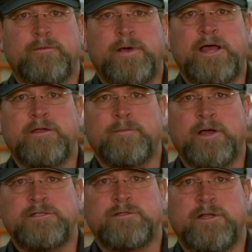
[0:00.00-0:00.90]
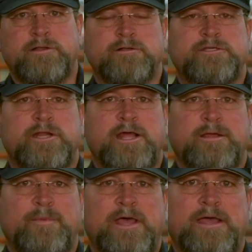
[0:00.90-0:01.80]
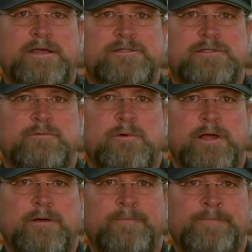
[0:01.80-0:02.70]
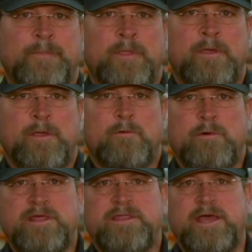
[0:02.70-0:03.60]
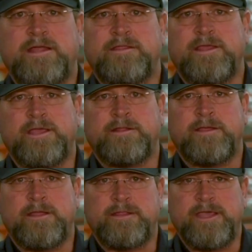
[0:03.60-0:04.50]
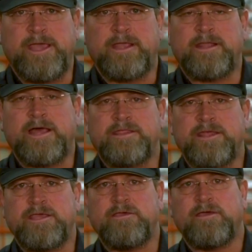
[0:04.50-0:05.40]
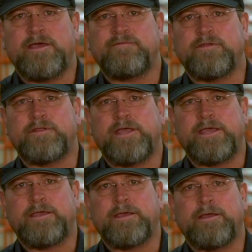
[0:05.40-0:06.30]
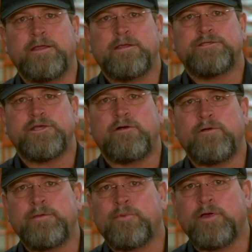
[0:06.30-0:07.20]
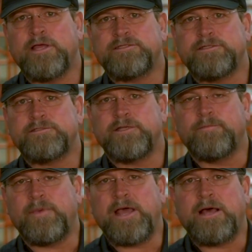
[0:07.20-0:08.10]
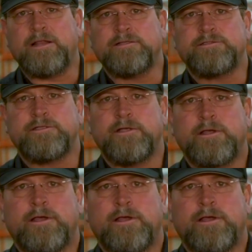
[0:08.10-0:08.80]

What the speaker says: to buy your muscle in your genetic package as well. With that, then, at the end, I think you have to take show ring presence and balance,